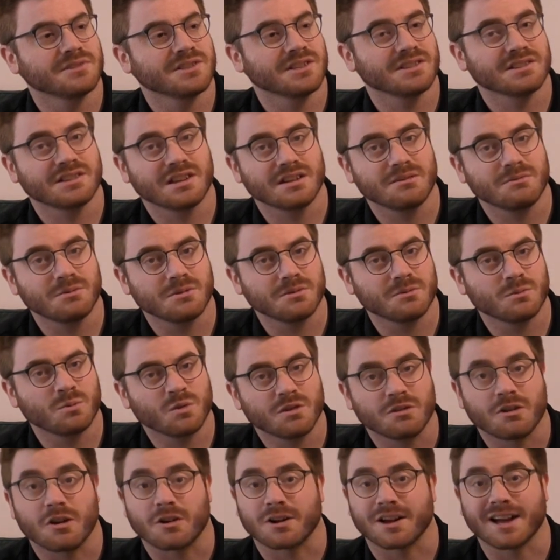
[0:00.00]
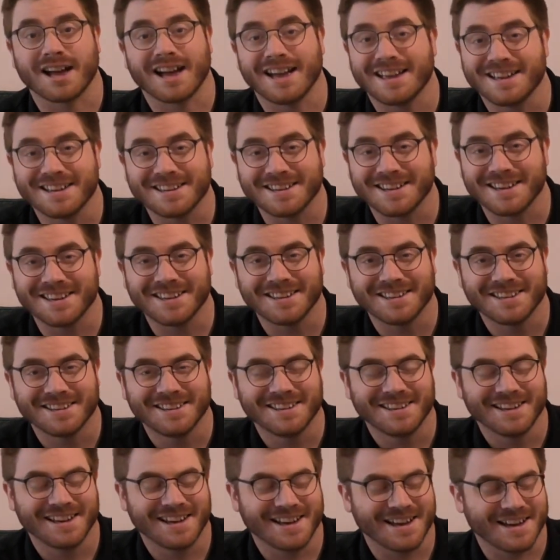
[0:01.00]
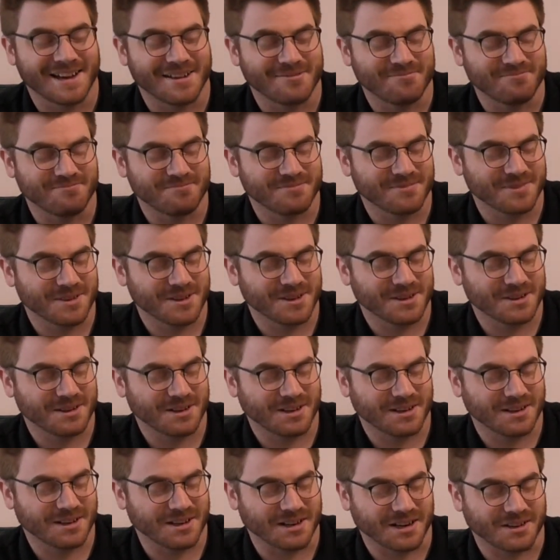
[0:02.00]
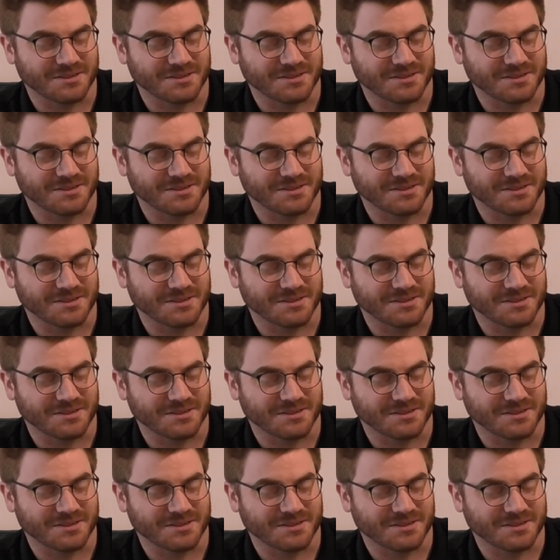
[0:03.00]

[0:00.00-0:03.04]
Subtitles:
I say we're okay at it. I'd